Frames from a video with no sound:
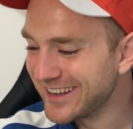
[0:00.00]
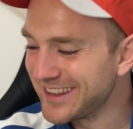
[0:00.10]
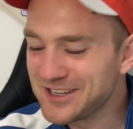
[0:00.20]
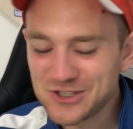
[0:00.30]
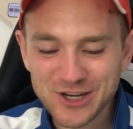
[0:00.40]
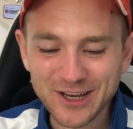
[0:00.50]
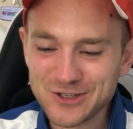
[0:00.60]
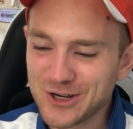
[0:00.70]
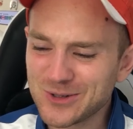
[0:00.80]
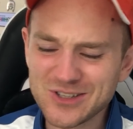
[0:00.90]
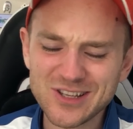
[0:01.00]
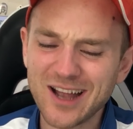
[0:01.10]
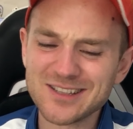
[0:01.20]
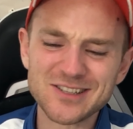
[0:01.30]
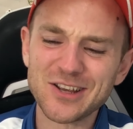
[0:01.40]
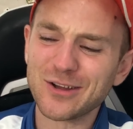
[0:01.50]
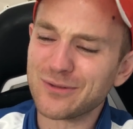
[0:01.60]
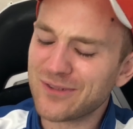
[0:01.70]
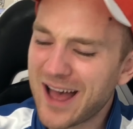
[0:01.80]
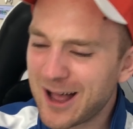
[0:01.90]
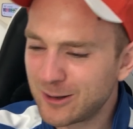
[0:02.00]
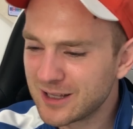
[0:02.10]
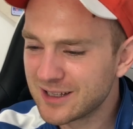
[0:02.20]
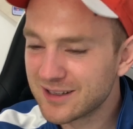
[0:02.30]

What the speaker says: These chicken jokes are starting to turn foul.